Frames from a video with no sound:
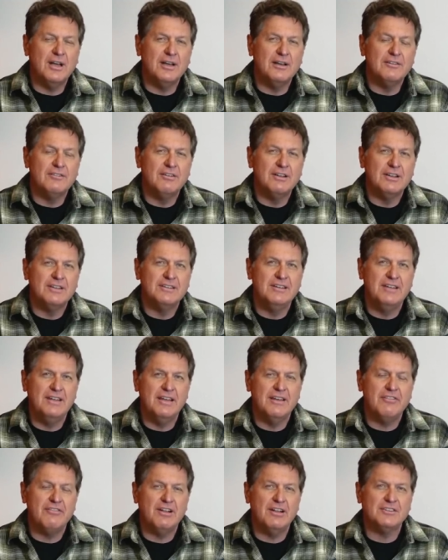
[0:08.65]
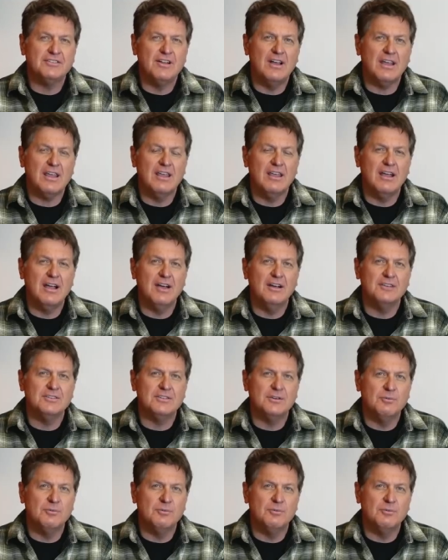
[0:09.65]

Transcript: of TFL Talking Cars.